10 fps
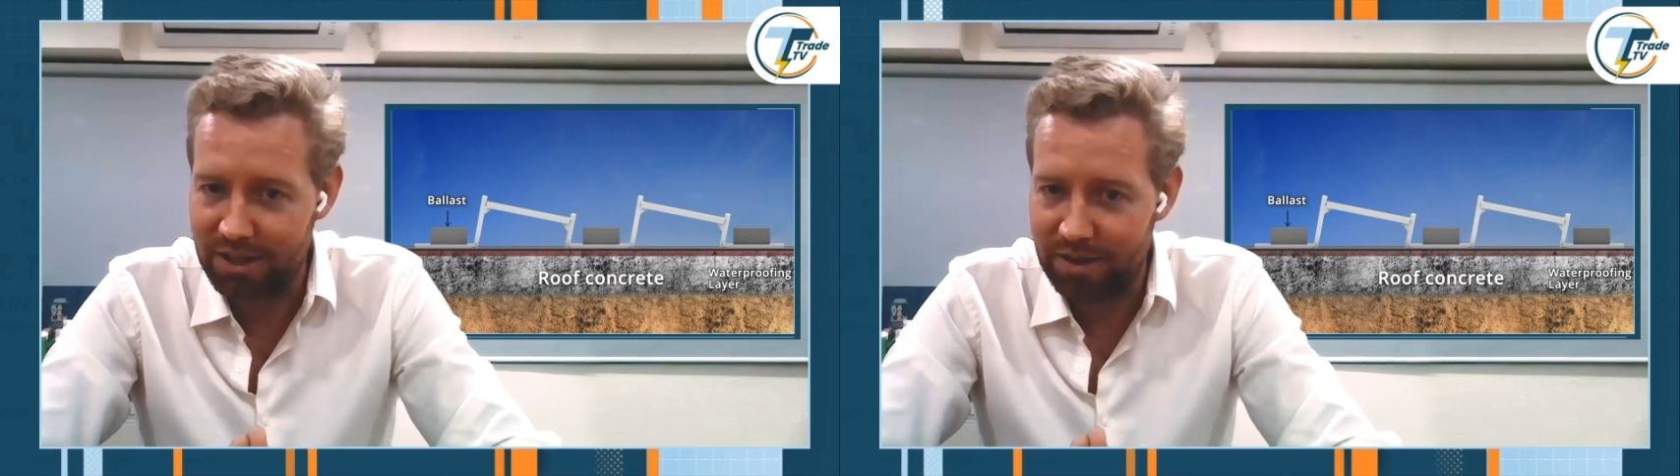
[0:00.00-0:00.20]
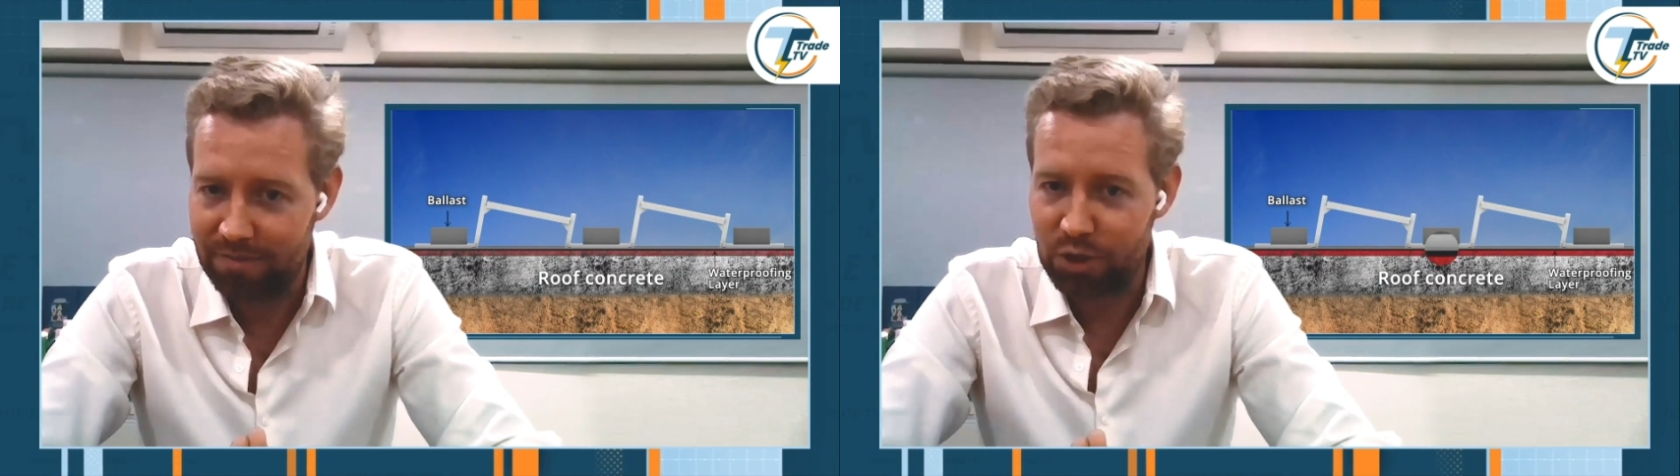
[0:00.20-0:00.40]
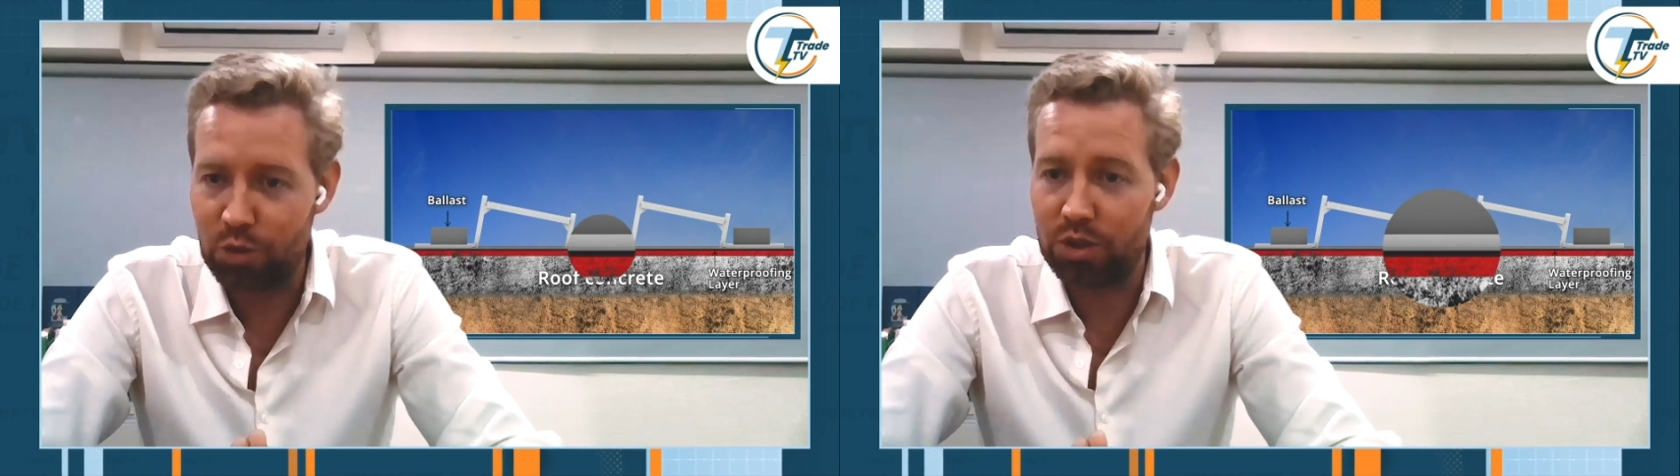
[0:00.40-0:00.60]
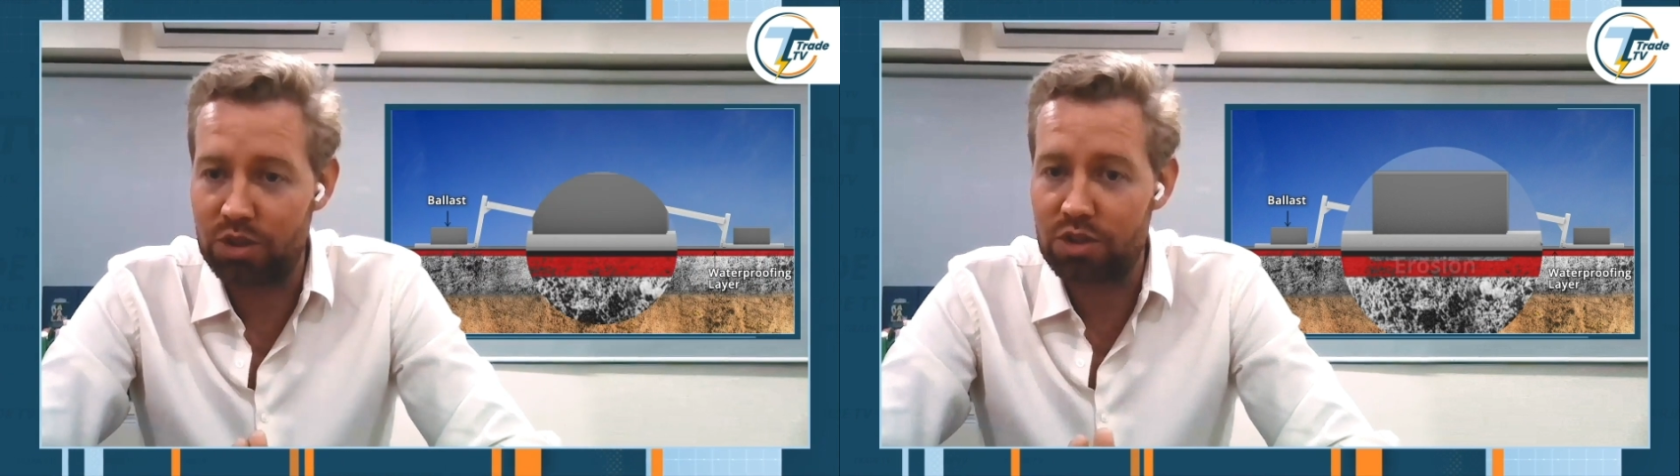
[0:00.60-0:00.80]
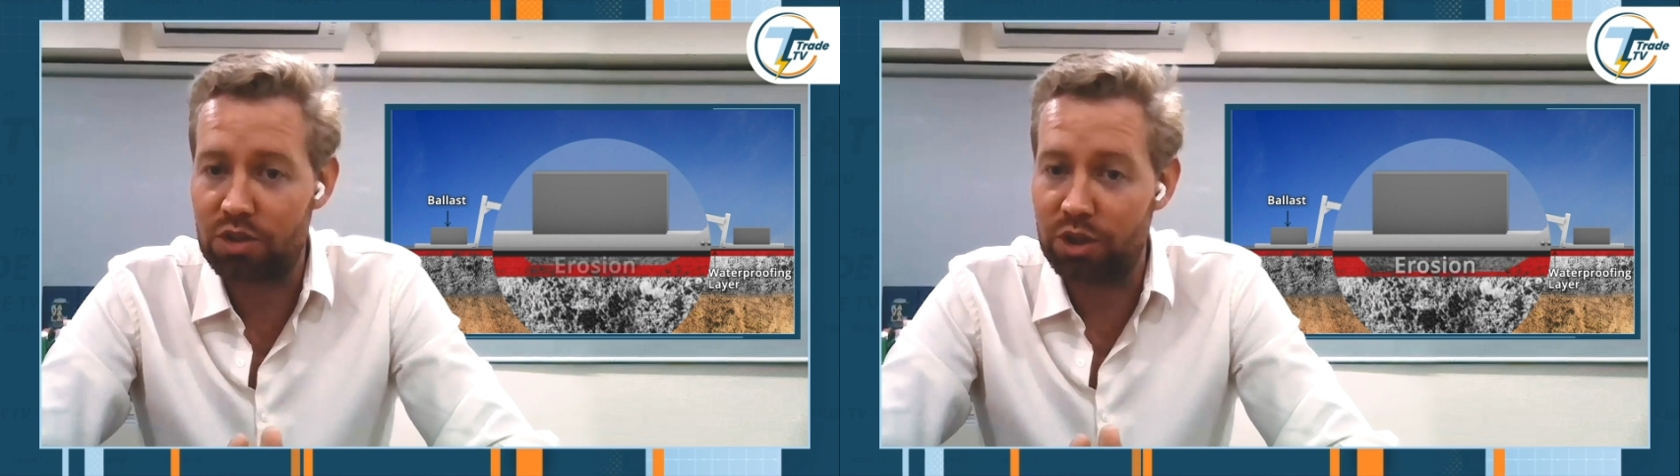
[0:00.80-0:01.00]
you will
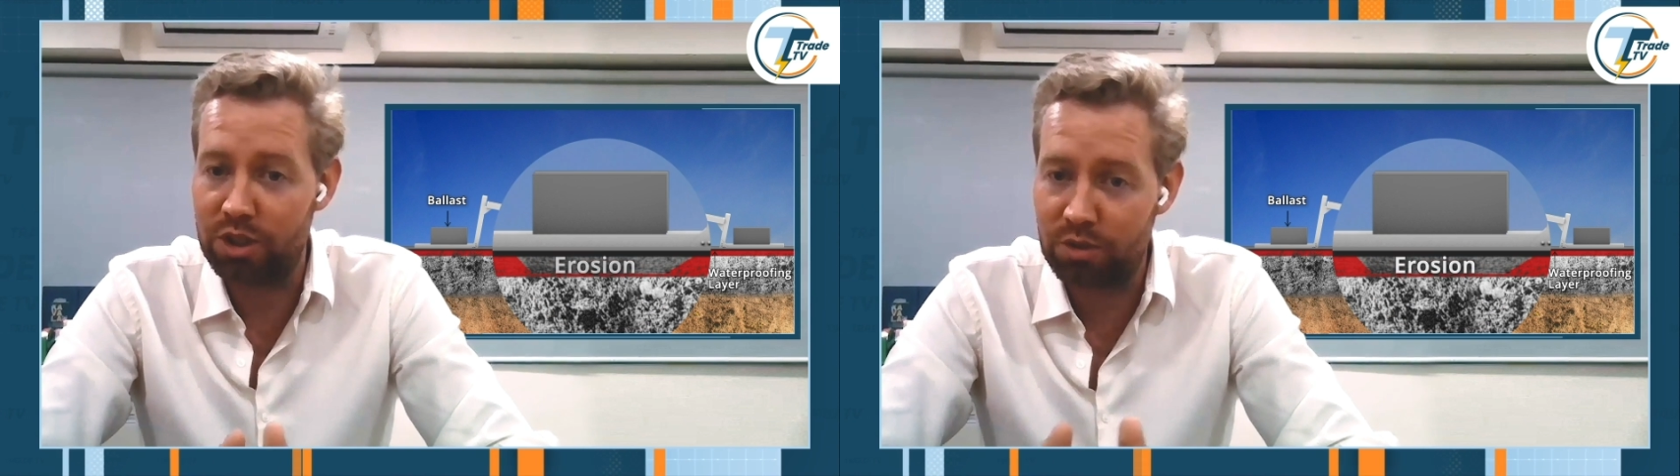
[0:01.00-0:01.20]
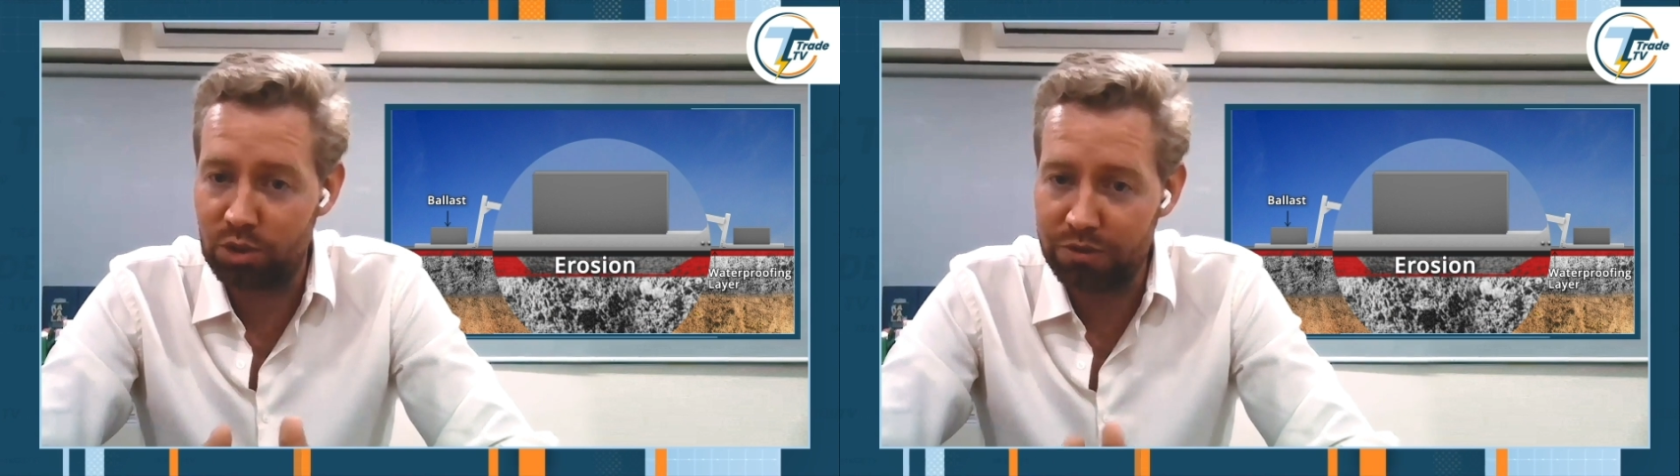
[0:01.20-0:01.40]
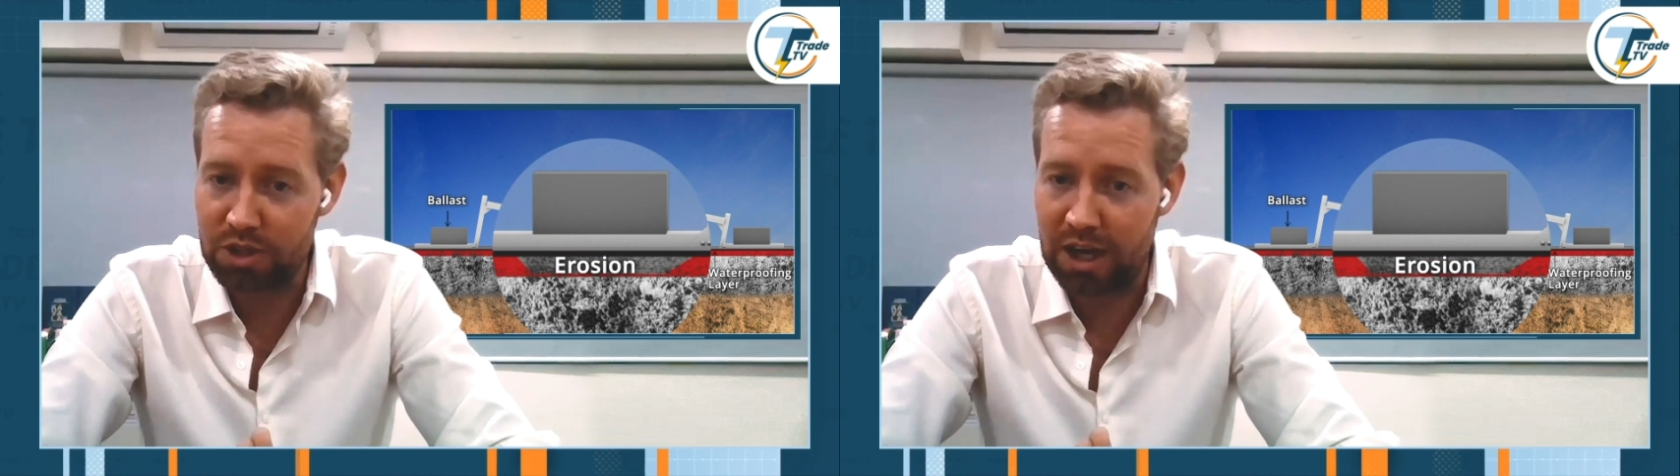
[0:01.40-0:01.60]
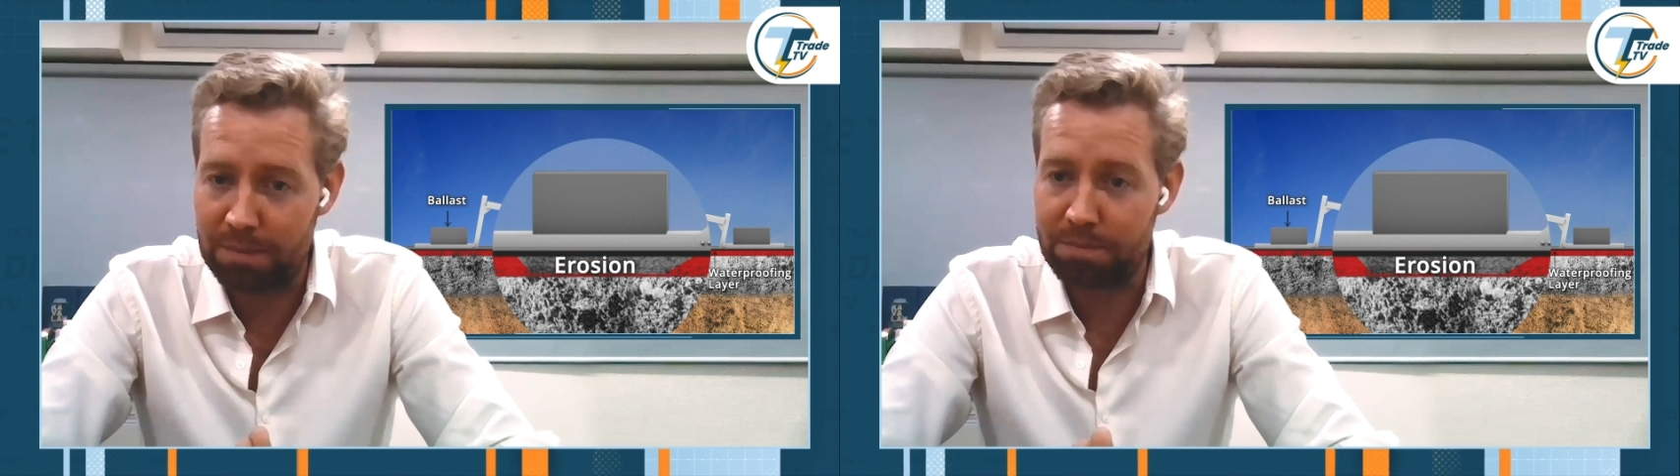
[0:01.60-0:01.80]
destroy the roof slab,